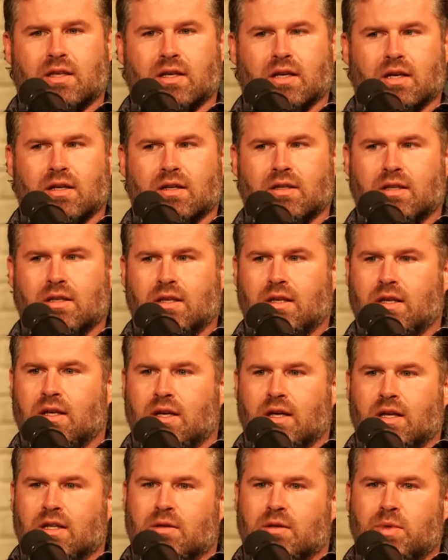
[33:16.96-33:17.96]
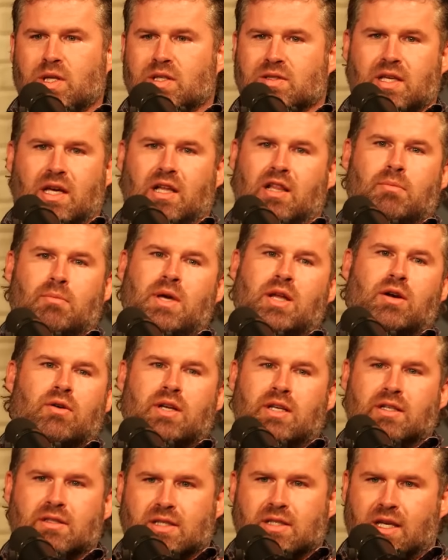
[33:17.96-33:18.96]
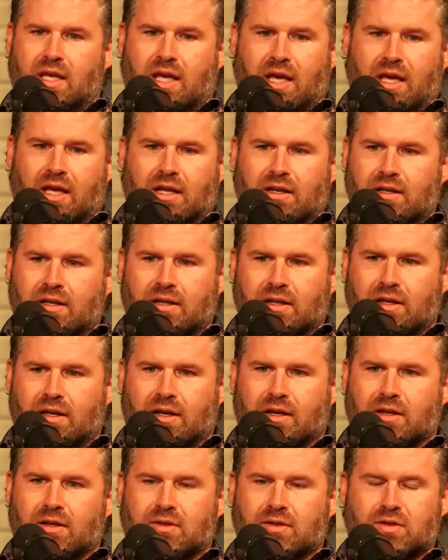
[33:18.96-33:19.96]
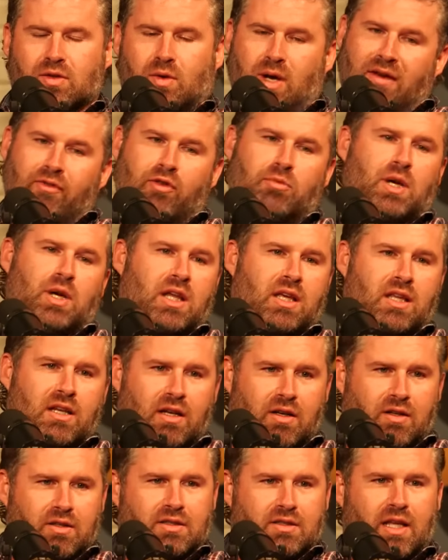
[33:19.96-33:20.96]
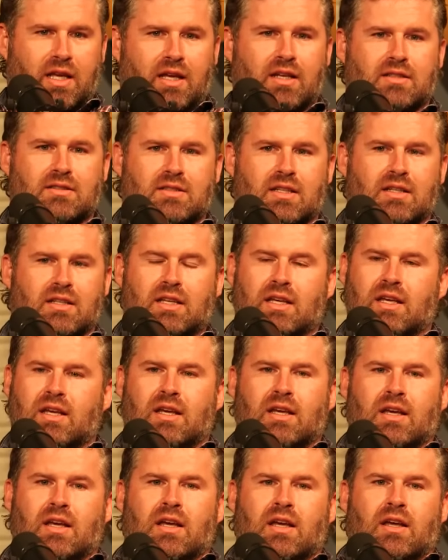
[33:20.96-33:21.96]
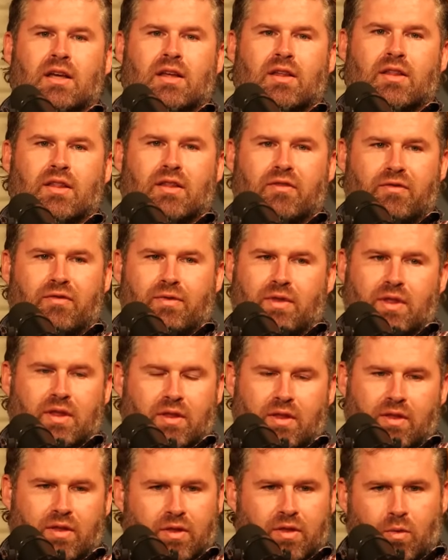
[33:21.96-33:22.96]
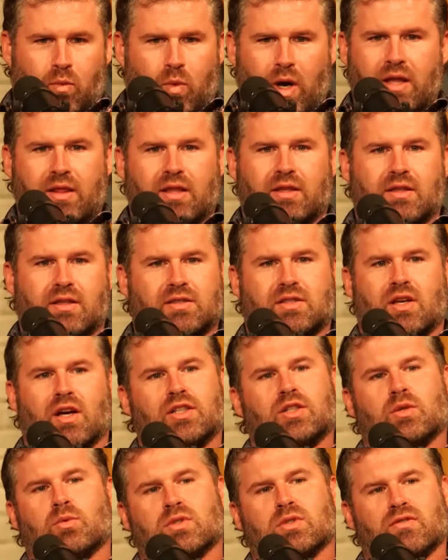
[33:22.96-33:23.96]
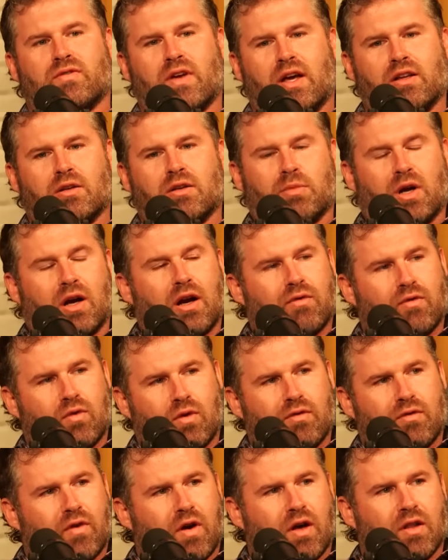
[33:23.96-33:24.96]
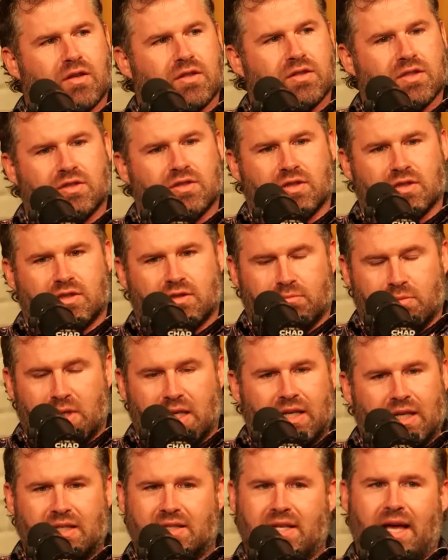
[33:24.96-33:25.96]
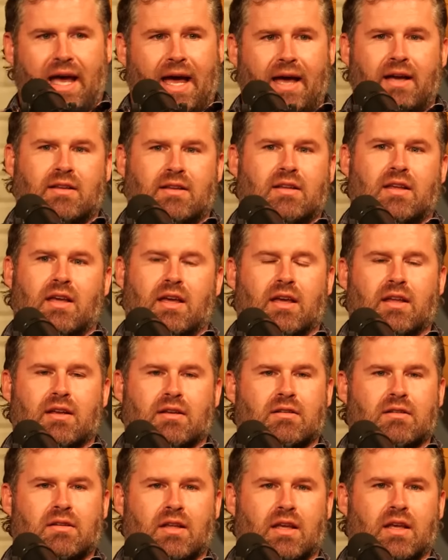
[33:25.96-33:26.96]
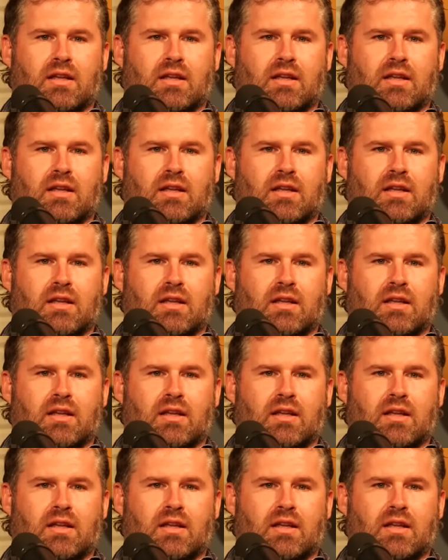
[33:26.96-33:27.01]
to be as elementary as I can, so everybody can understand, is that the way that this country was founded by our forefathers is just being attacked, and